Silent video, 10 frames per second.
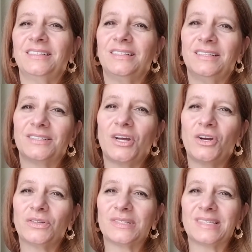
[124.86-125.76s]
it's
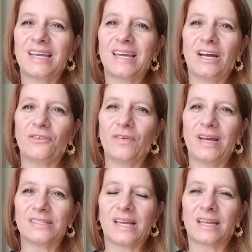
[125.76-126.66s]
hard to say how
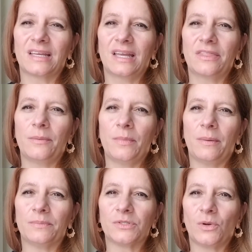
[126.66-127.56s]
fast I can get them
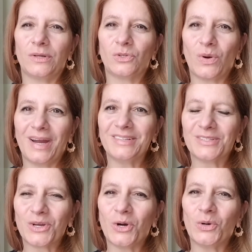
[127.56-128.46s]
up. So I try
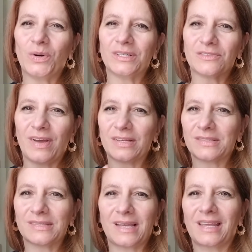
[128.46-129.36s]
to go as fast
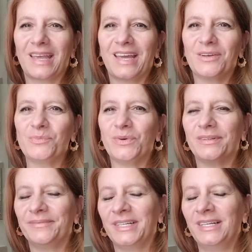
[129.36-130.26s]
as I can,
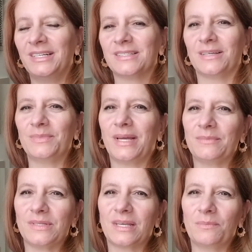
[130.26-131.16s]
but
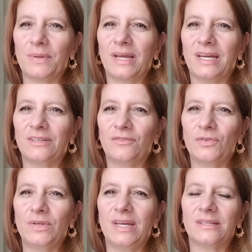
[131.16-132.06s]
sometimes I get behind a
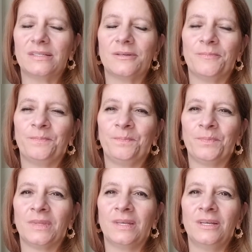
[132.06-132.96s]
few days.
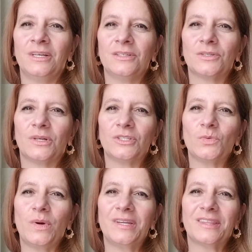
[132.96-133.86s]
So I just
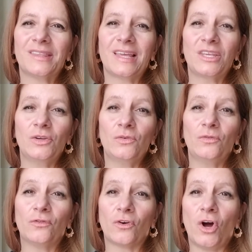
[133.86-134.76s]
wanted to thank
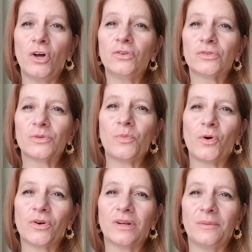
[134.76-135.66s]
you for all your
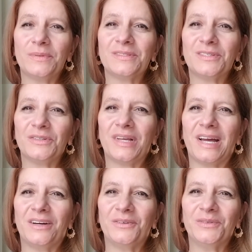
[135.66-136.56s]
support up until
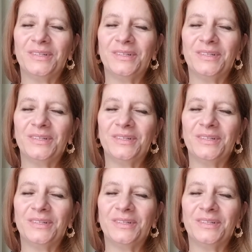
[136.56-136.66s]
now.